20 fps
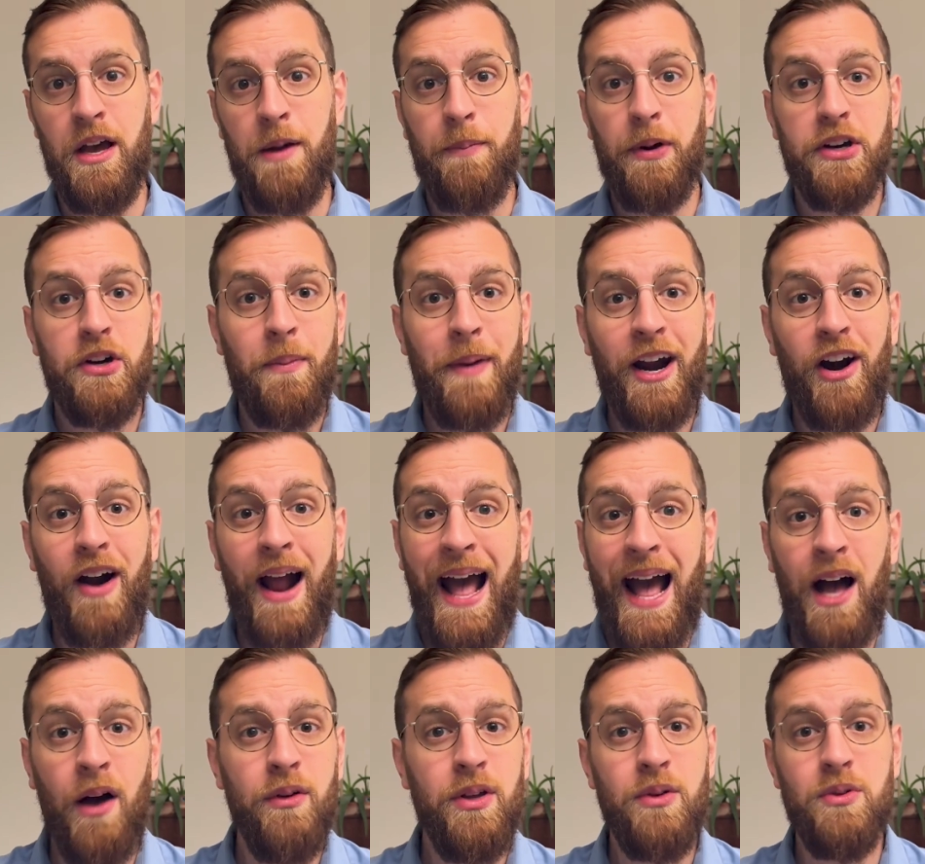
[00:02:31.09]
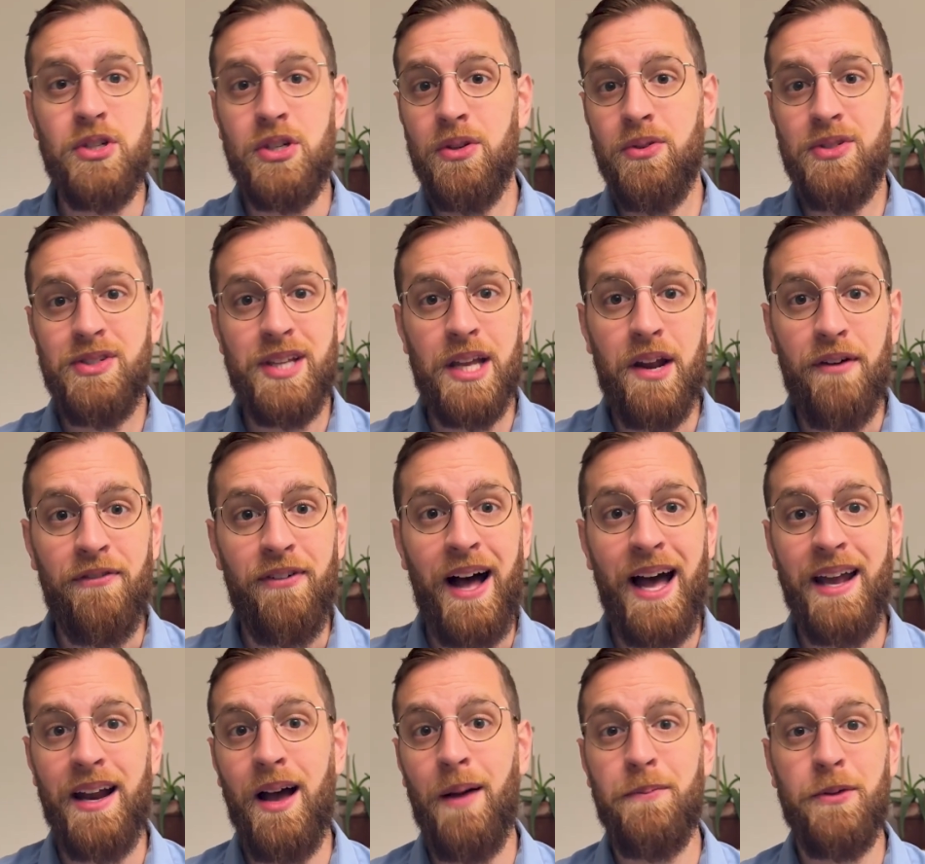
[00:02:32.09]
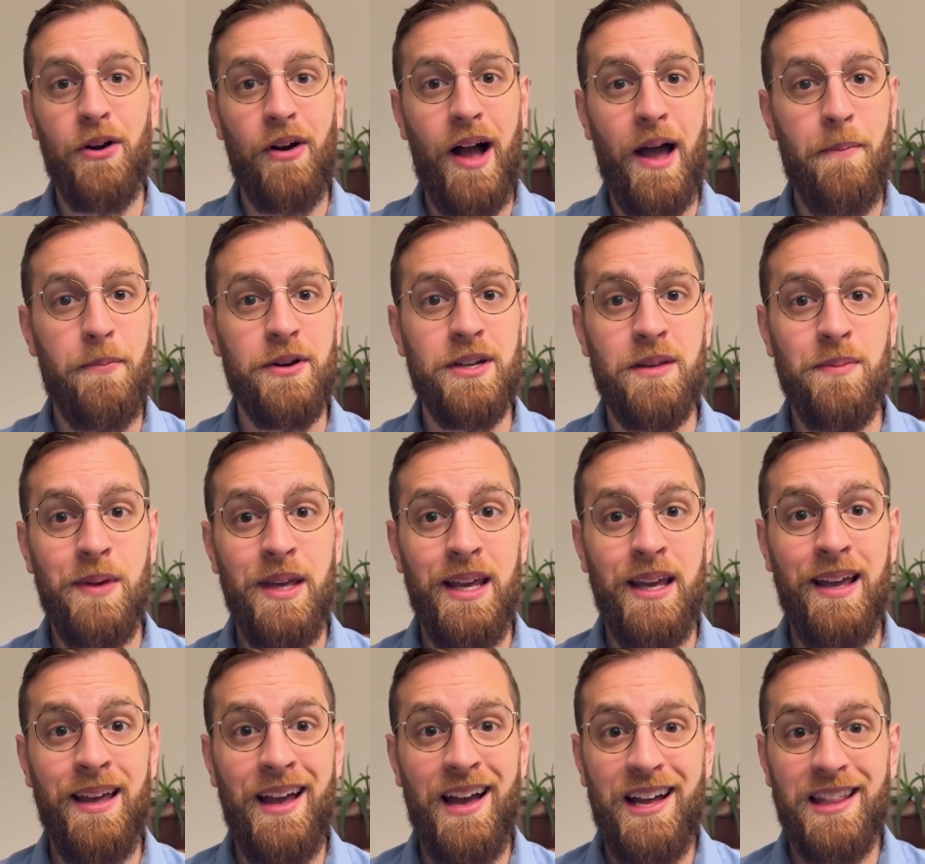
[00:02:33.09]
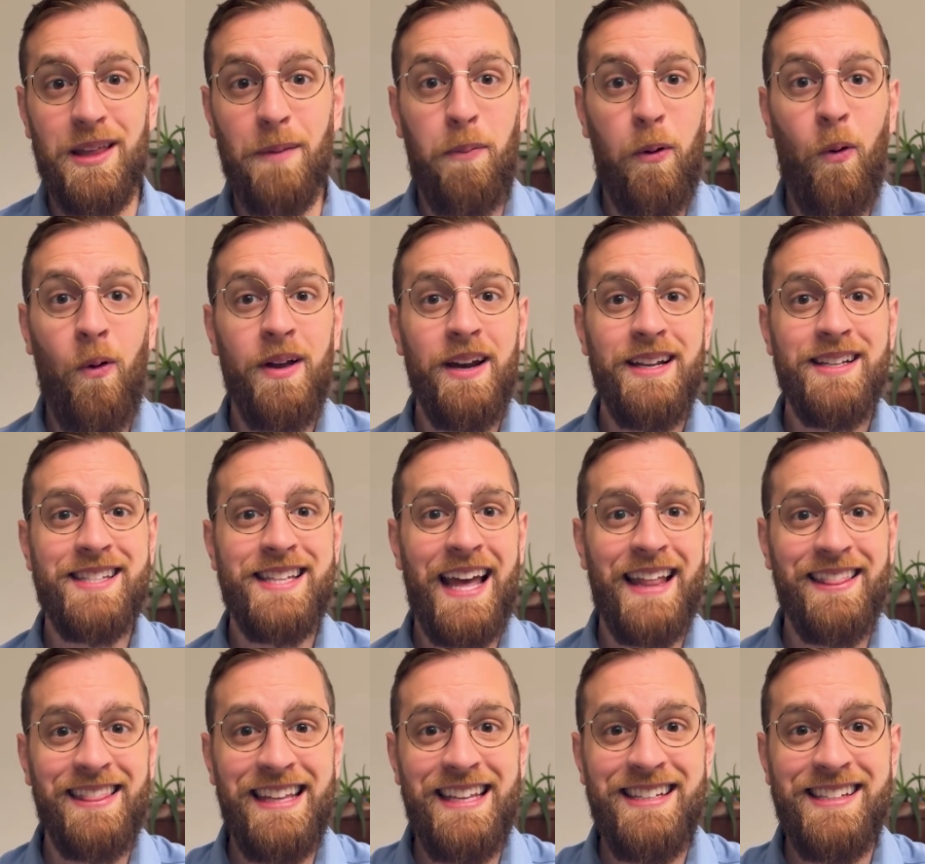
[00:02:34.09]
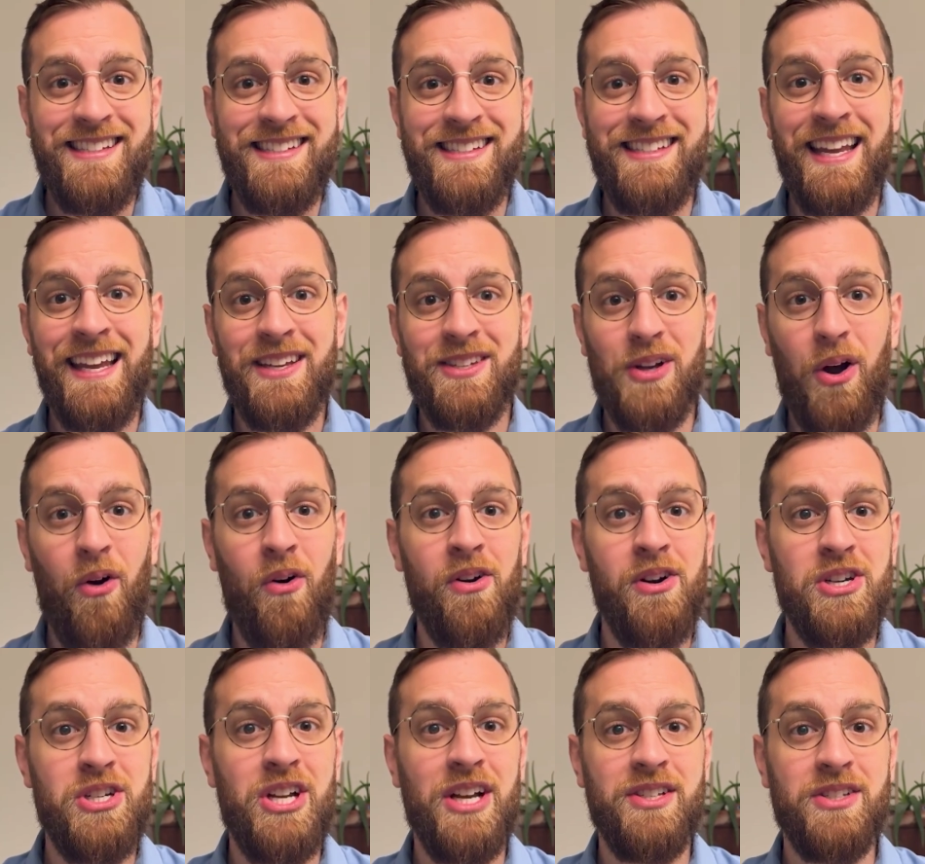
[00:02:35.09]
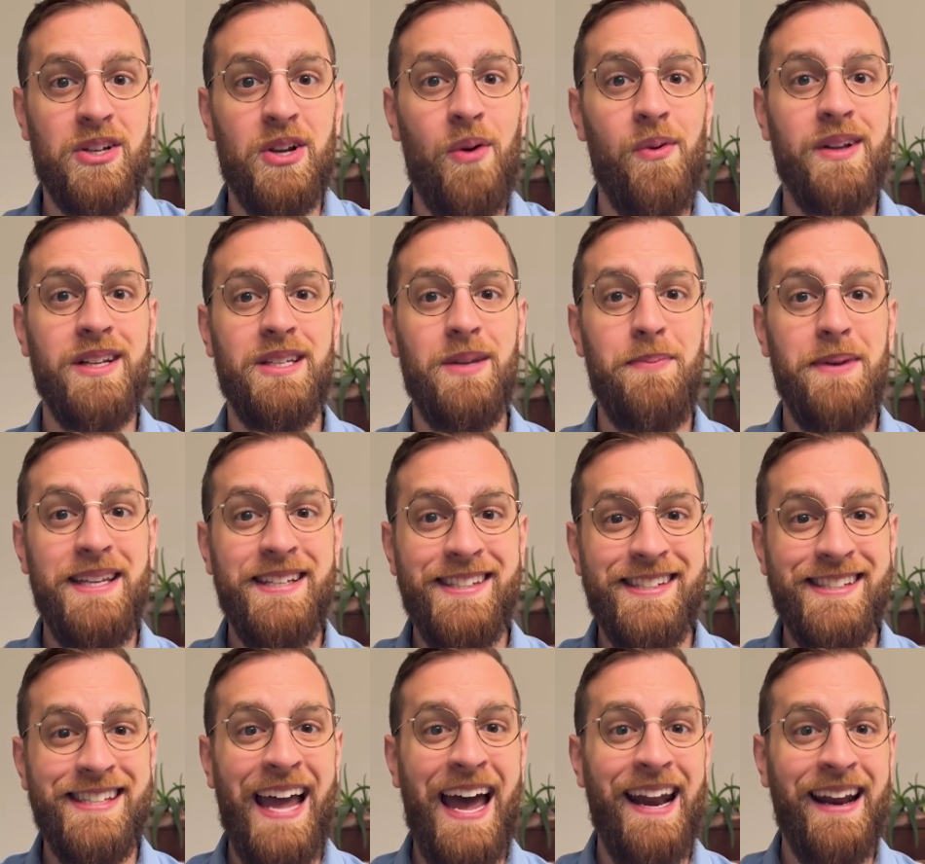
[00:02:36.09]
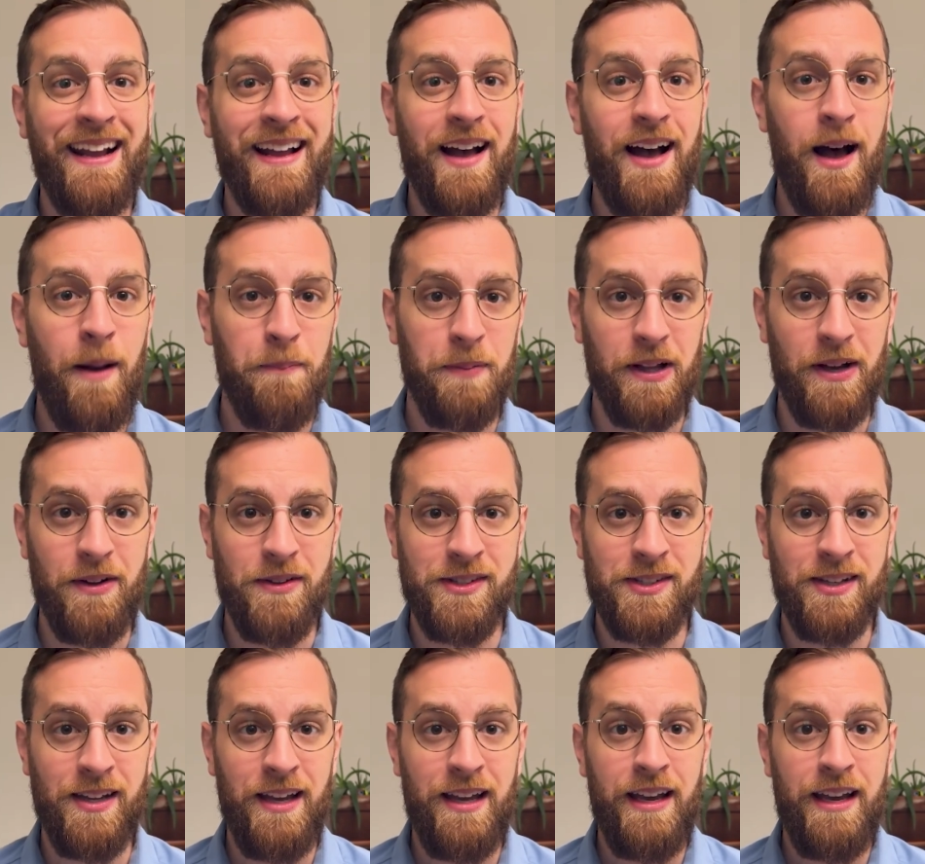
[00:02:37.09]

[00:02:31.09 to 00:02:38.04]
But no matter how you choose to divide up your HyperDB, the point is that these syncs aren't just going to be static uploads.